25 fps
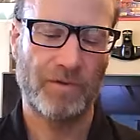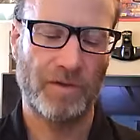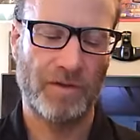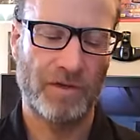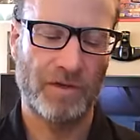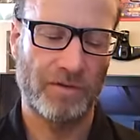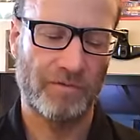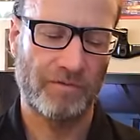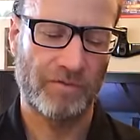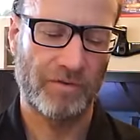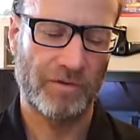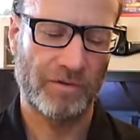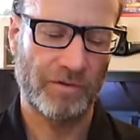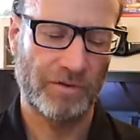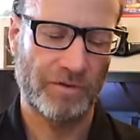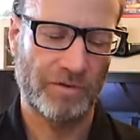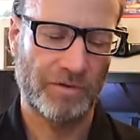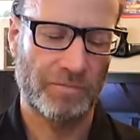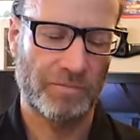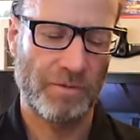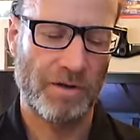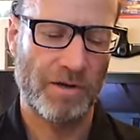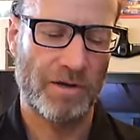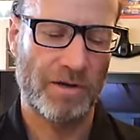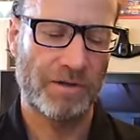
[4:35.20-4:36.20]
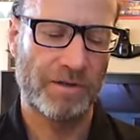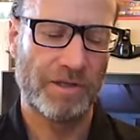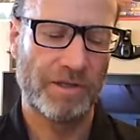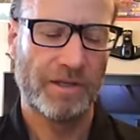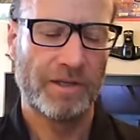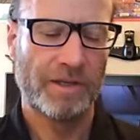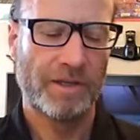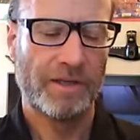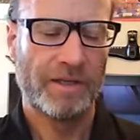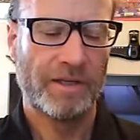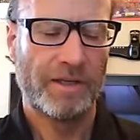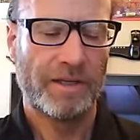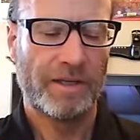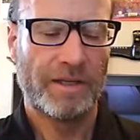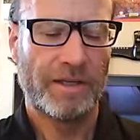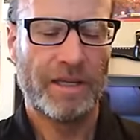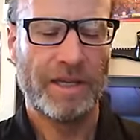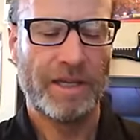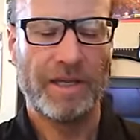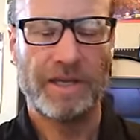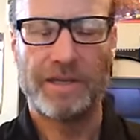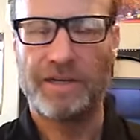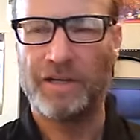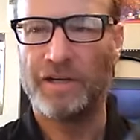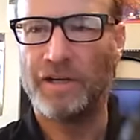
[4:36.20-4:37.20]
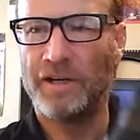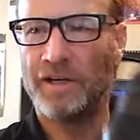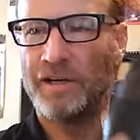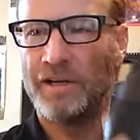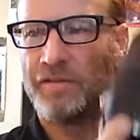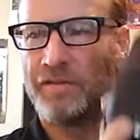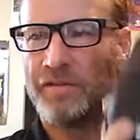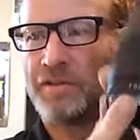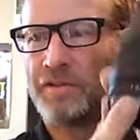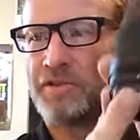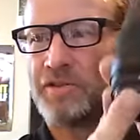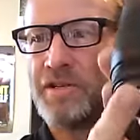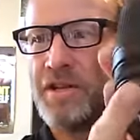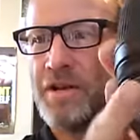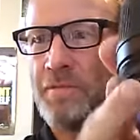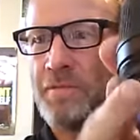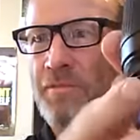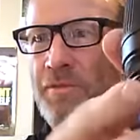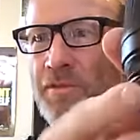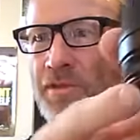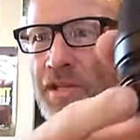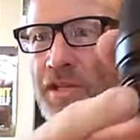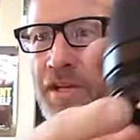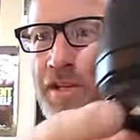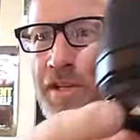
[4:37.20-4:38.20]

very small. And there's numbers